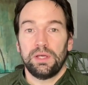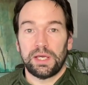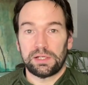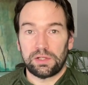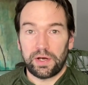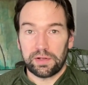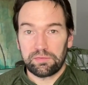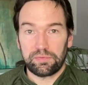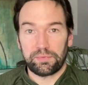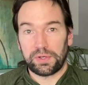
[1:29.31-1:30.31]
And a lot
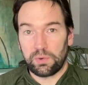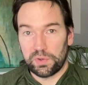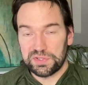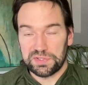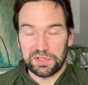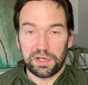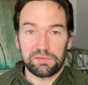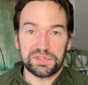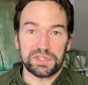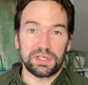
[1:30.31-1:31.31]
of the courses that I've
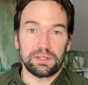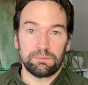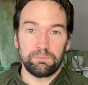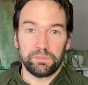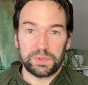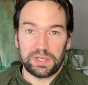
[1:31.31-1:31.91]
seen